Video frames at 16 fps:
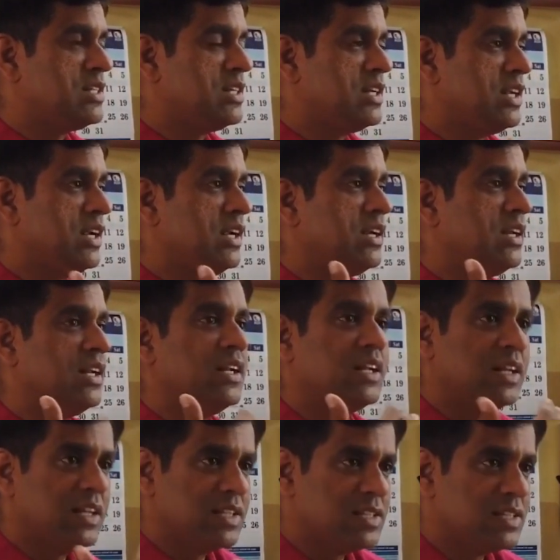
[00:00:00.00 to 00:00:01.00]
density, it
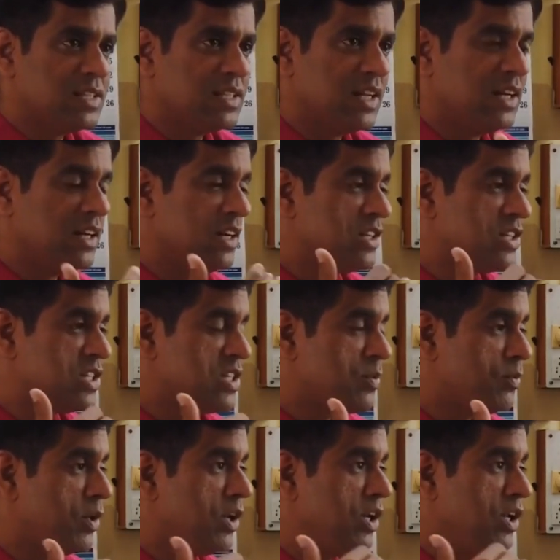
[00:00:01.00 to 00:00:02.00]
increases and
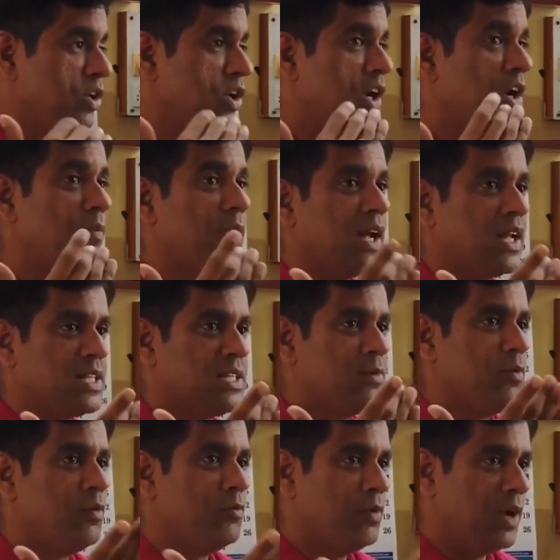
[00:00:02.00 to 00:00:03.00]
reaches a particular
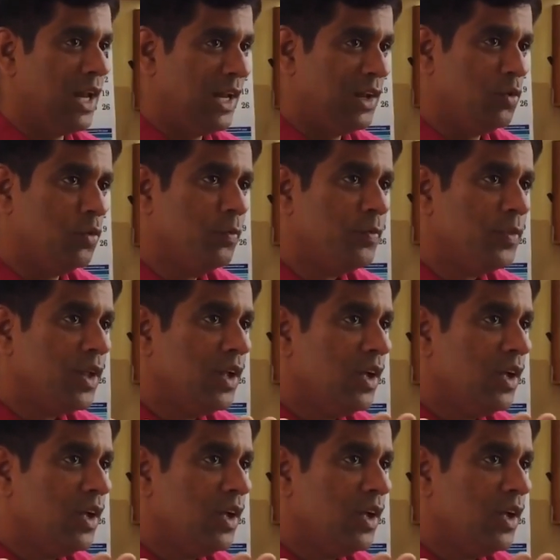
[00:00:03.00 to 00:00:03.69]
maximum value.